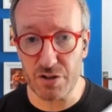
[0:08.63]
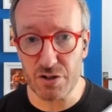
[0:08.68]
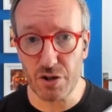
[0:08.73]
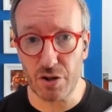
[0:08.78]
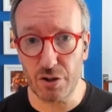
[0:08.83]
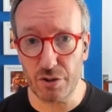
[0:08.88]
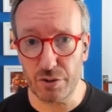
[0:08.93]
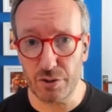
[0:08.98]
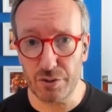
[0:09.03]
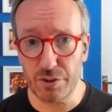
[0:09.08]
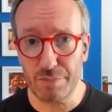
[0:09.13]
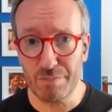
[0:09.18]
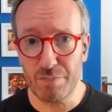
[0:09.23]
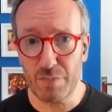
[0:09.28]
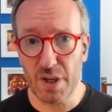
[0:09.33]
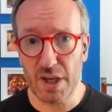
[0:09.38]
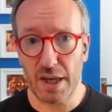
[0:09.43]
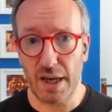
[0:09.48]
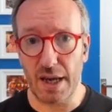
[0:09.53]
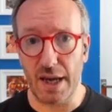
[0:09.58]
as code,
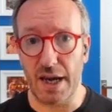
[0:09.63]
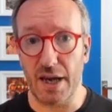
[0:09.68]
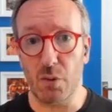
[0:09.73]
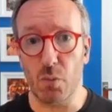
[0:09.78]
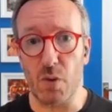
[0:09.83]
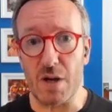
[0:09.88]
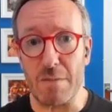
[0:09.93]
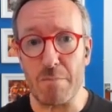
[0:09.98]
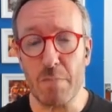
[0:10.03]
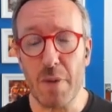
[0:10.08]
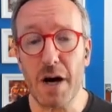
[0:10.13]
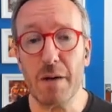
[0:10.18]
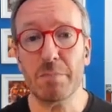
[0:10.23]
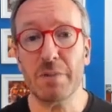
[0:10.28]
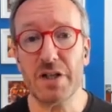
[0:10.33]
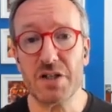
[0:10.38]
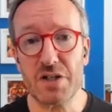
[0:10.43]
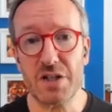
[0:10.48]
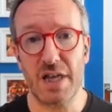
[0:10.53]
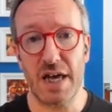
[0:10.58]
and we
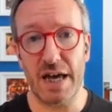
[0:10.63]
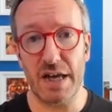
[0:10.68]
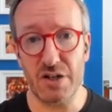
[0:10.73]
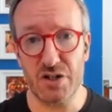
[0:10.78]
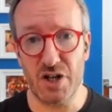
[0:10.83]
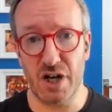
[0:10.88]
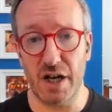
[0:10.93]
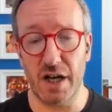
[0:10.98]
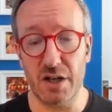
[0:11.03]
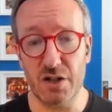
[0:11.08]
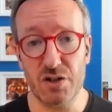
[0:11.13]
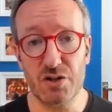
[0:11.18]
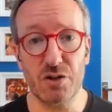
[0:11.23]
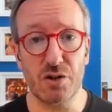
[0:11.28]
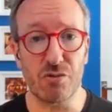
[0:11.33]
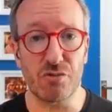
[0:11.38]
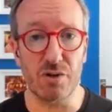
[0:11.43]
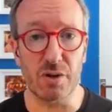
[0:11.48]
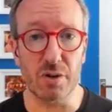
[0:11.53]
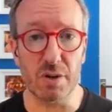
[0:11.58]
publish that change
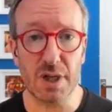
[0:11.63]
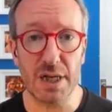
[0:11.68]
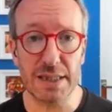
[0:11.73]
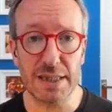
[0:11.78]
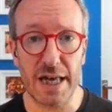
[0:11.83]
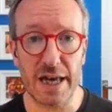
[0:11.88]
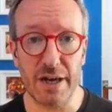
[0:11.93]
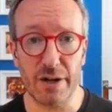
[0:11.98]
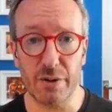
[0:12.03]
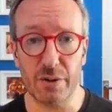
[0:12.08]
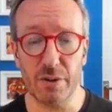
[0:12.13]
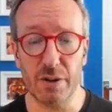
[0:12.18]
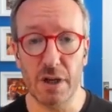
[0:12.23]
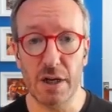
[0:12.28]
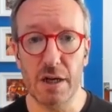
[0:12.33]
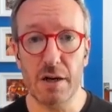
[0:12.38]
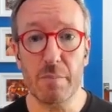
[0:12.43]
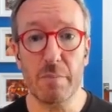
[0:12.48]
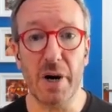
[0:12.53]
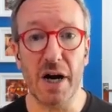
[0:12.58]
to Rill Cloud
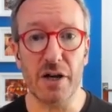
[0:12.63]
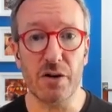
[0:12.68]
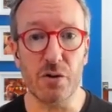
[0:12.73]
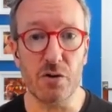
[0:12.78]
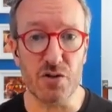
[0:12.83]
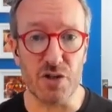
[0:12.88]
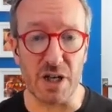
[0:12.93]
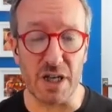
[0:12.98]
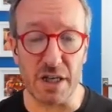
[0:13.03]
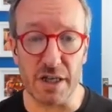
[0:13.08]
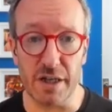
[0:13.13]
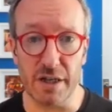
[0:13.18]
by using